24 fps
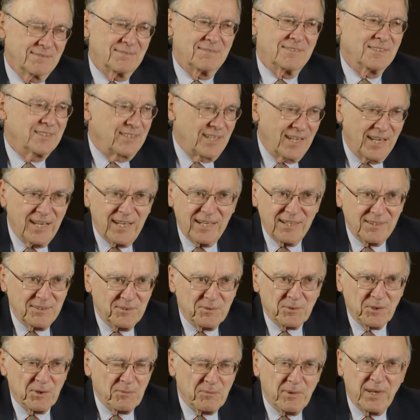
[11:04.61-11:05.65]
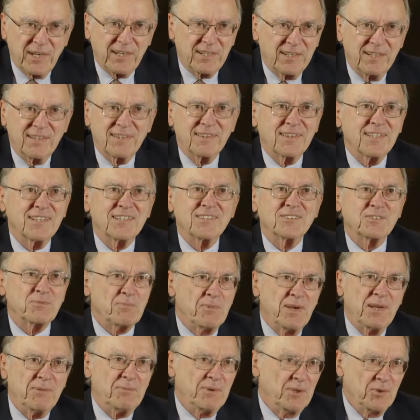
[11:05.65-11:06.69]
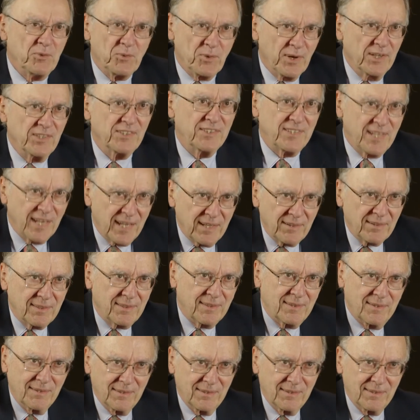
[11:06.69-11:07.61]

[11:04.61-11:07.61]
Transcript: Today, we're making things maybe one tenth